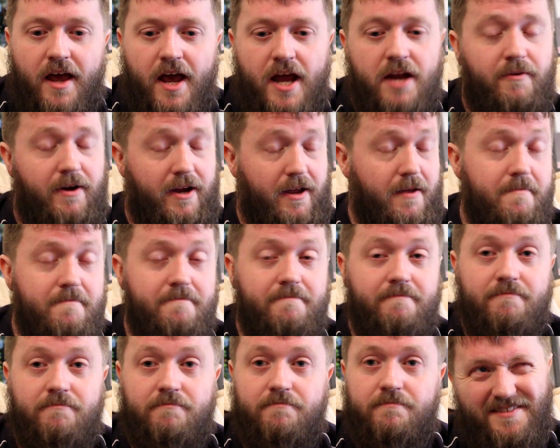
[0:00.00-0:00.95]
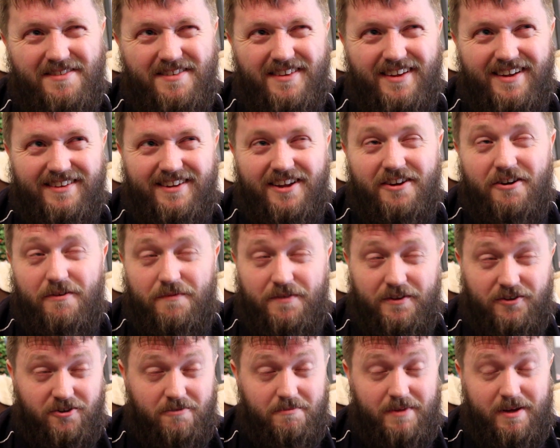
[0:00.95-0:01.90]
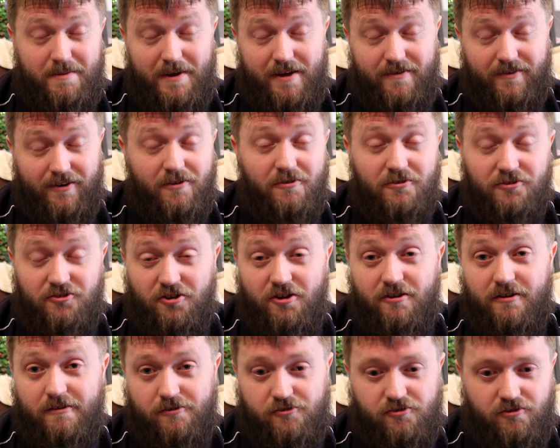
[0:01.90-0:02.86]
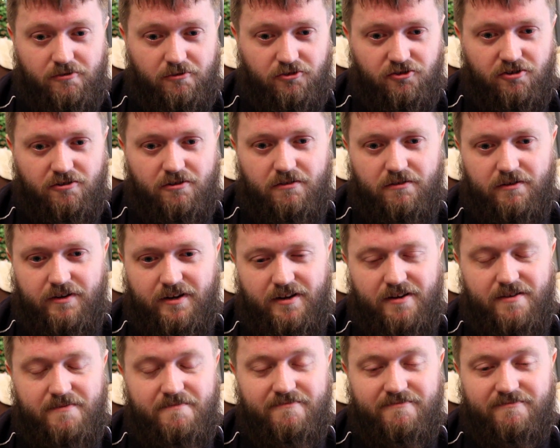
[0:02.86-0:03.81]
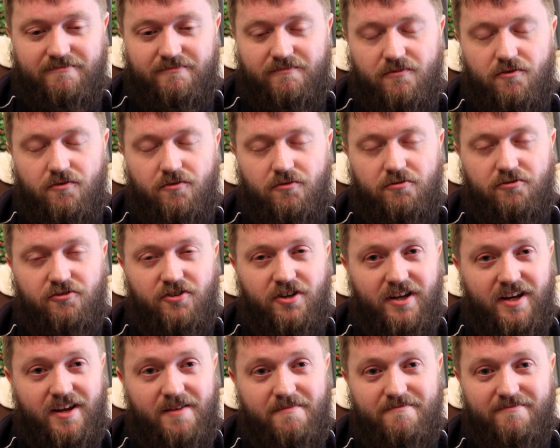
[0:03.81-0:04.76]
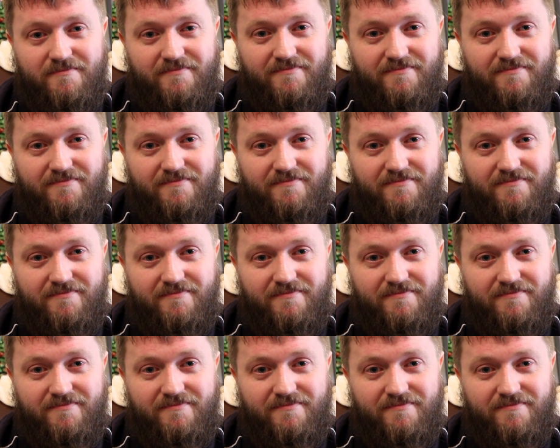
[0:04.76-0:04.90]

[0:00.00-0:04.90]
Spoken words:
Anyway, I don't know if this is going to be a bit of a long story or a short story. We'll see.